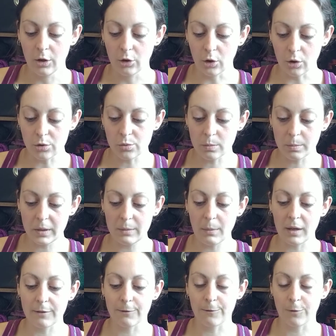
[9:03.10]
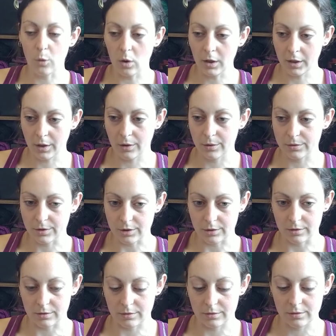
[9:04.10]
Those would be my 4
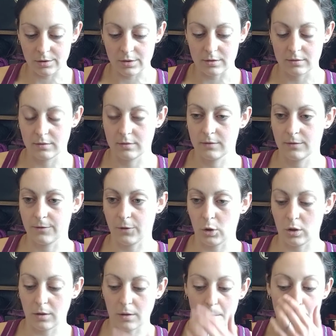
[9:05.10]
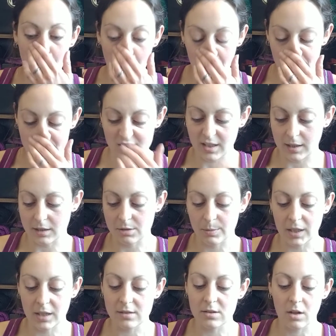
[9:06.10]
go-tos for most things,
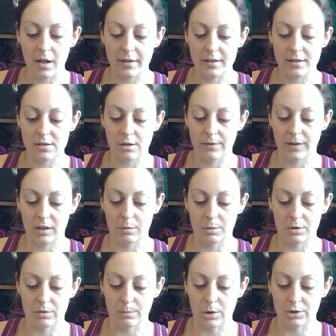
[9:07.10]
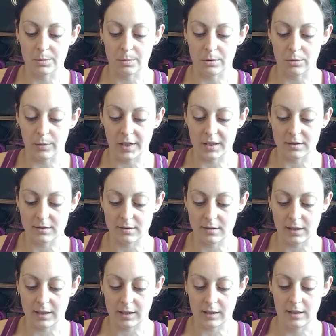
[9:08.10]
because a lot of these are available in multiple weights.
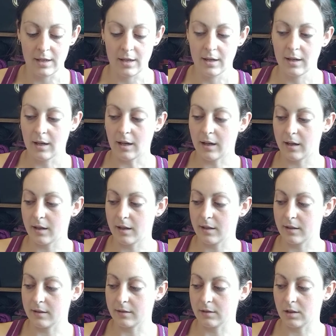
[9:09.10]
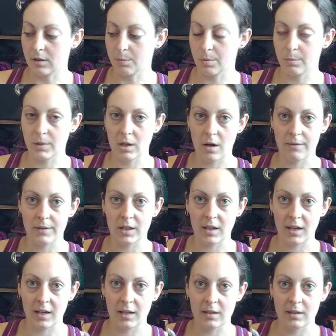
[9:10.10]
Like, the Premier
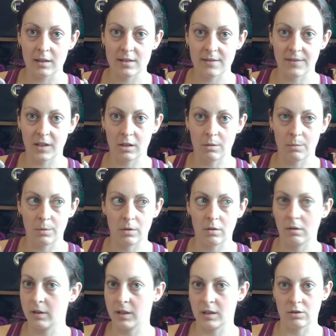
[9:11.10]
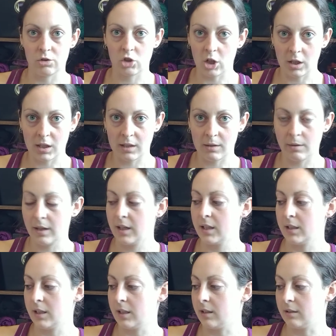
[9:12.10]
Everyday is available in chunky
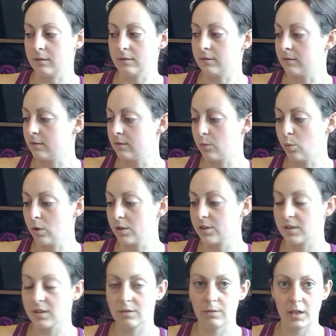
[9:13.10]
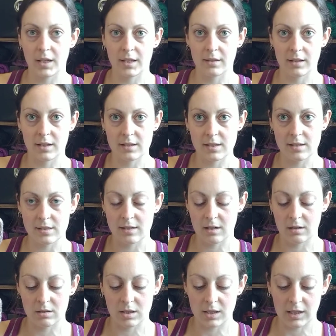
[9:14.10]
weight, in worsted weight. This is
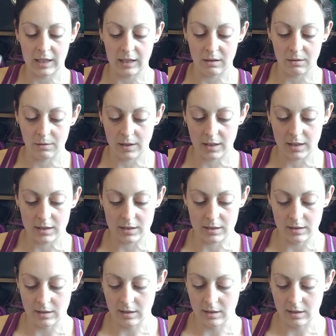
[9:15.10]
their DK weight.